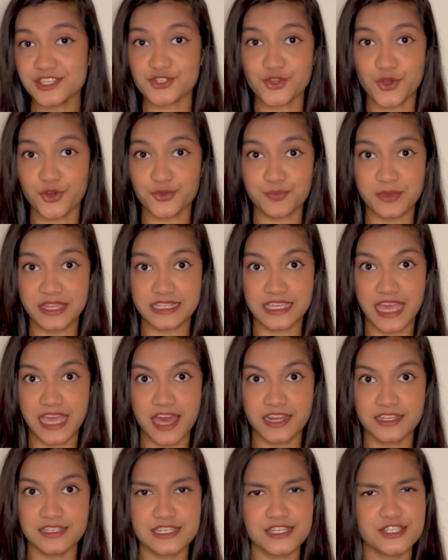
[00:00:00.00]
tournament
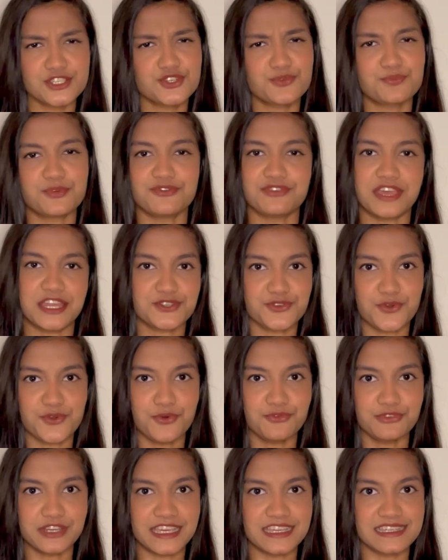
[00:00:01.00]
guarantees to prevent
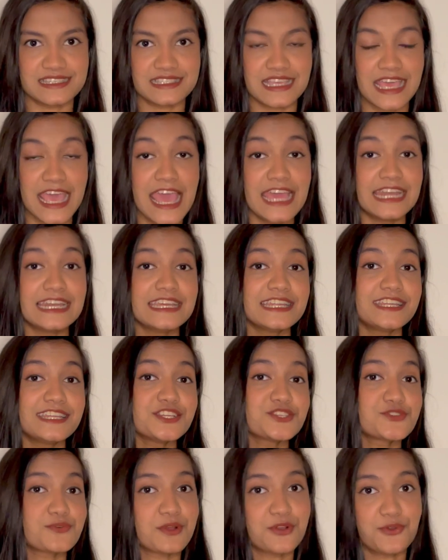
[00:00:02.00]
overlays, leading
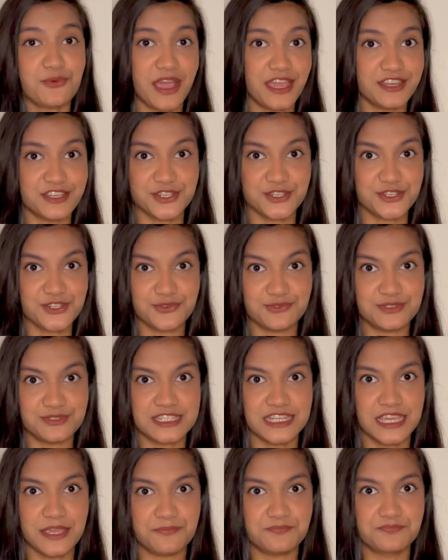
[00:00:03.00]
to a quieter
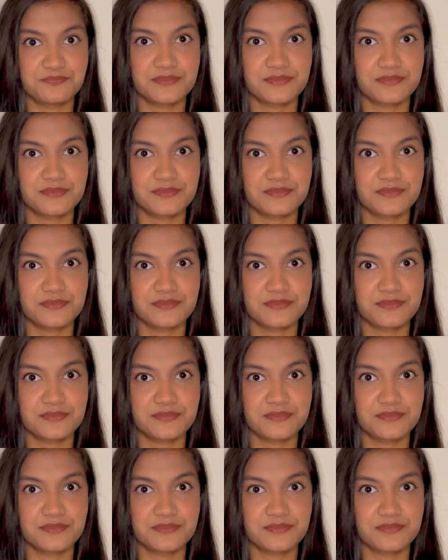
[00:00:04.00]
Tuesday.